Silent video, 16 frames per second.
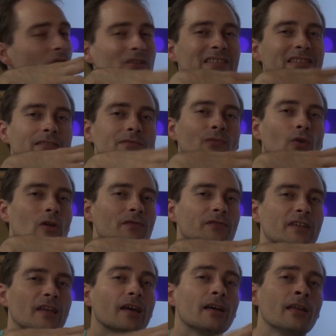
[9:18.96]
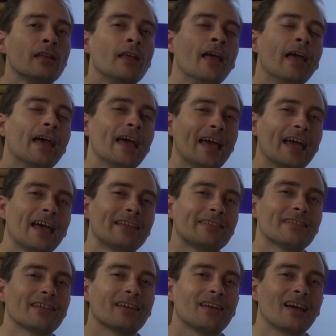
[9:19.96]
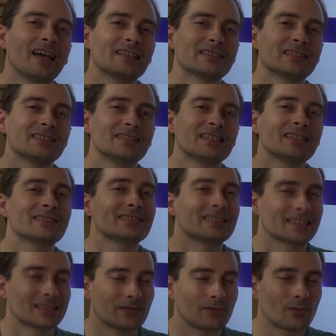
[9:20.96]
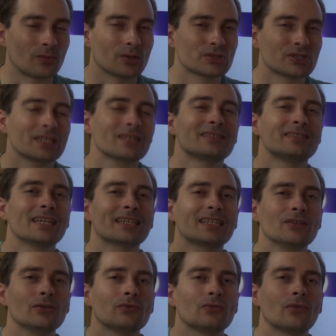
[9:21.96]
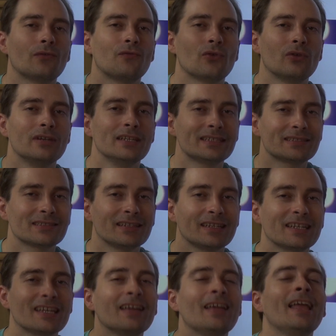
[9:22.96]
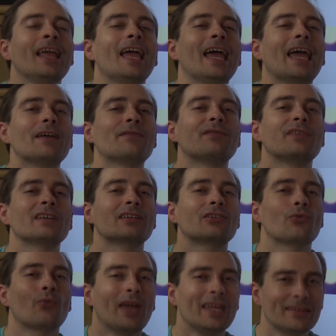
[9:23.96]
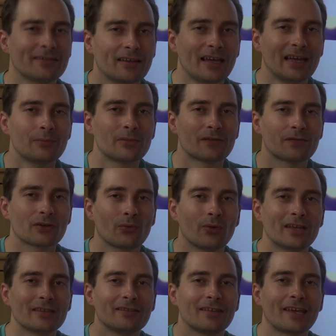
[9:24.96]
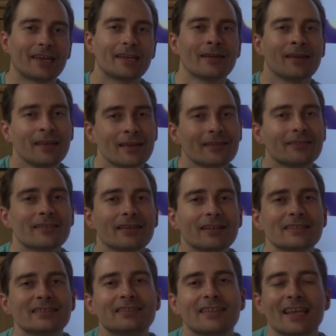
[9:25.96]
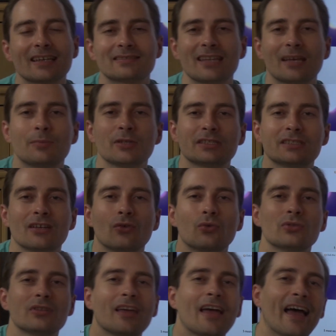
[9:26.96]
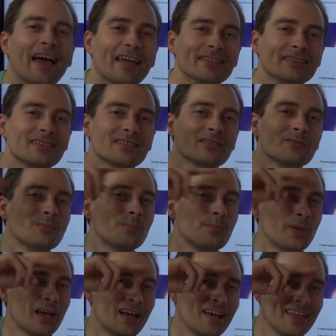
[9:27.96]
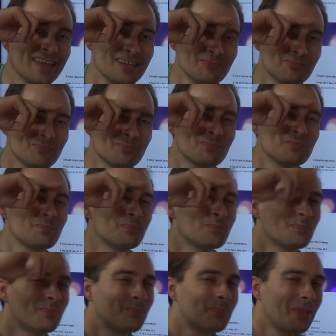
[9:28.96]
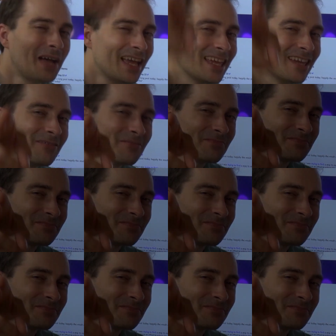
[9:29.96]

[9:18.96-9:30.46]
costs involved there. And other than that, thank you for watching, thank you for listening. Have a great time, have a great day. Till the next episode, and bye. Bye!